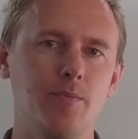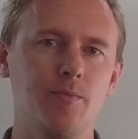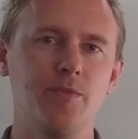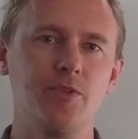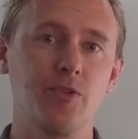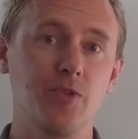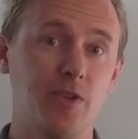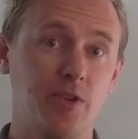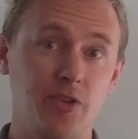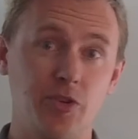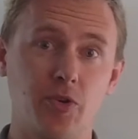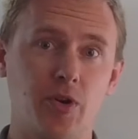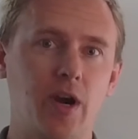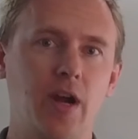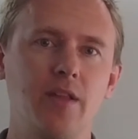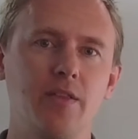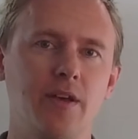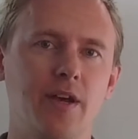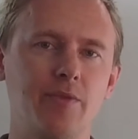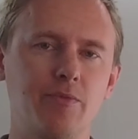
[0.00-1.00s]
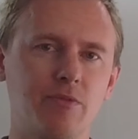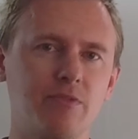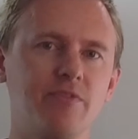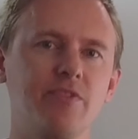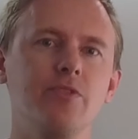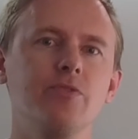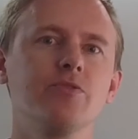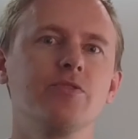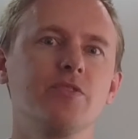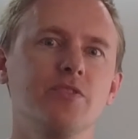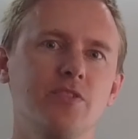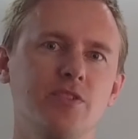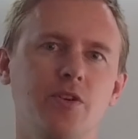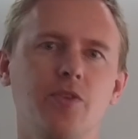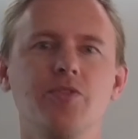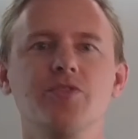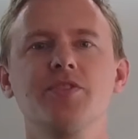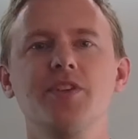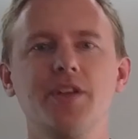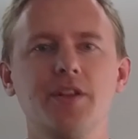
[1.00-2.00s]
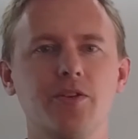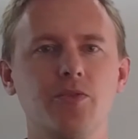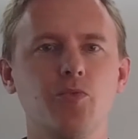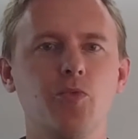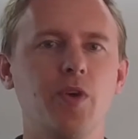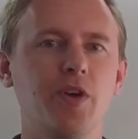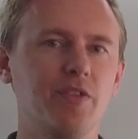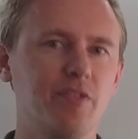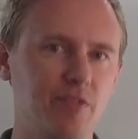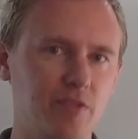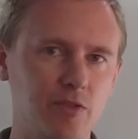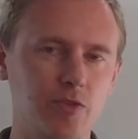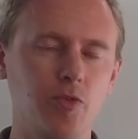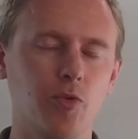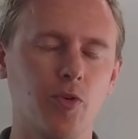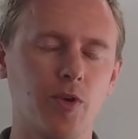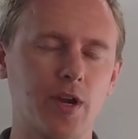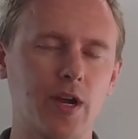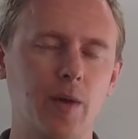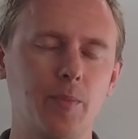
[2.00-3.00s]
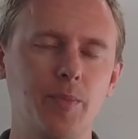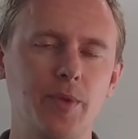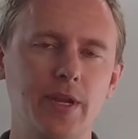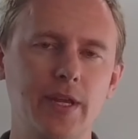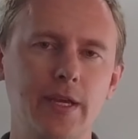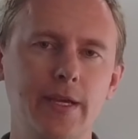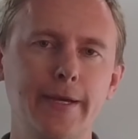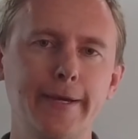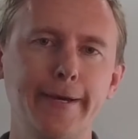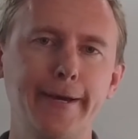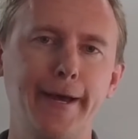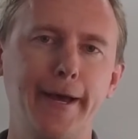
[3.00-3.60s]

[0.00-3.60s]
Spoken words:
your online reviews associated with your company,